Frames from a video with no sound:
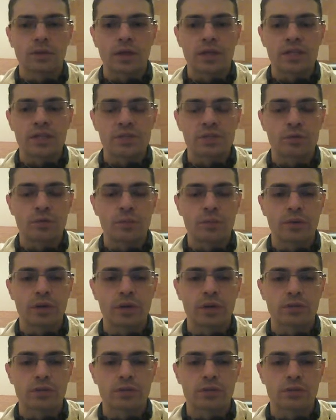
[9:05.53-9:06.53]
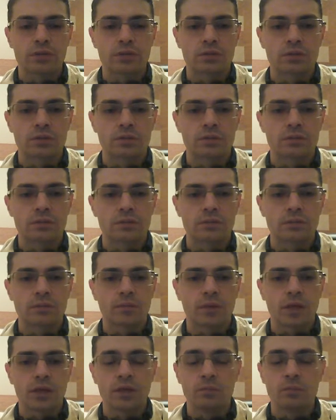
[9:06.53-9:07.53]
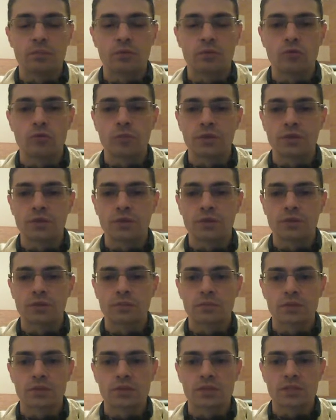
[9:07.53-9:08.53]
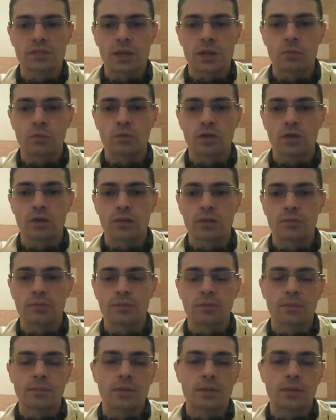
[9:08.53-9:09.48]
has prepared an improvement somewhere